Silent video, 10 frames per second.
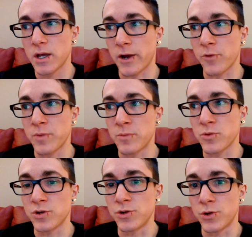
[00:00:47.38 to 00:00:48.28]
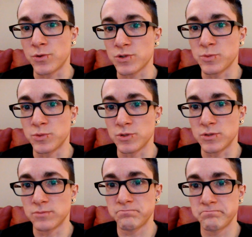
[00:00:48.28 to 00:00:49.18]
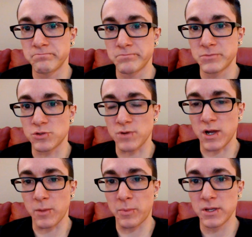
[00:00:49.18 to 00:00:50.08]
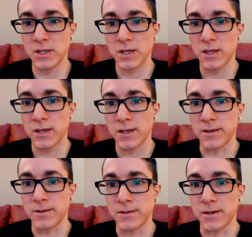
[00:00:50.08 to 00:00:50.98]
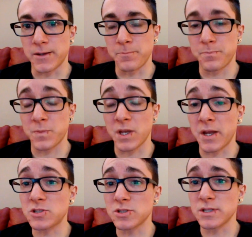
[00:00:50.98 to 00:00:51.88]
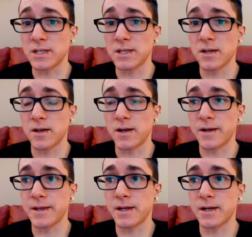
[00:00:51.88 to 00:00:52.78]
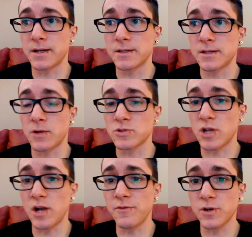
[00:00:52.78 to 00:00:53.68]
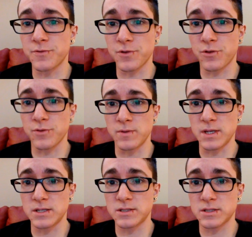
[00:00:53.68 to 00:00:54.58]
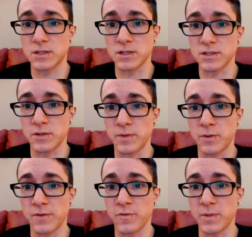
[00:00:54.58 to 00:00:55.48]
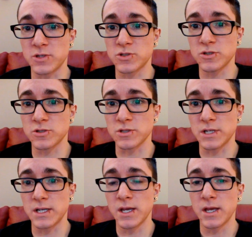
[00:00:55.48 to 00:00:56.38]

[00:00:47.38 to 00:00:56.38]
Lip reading: I remember a noticeable drop, and actually I was off work for 3 weeks because I went away for my surgery,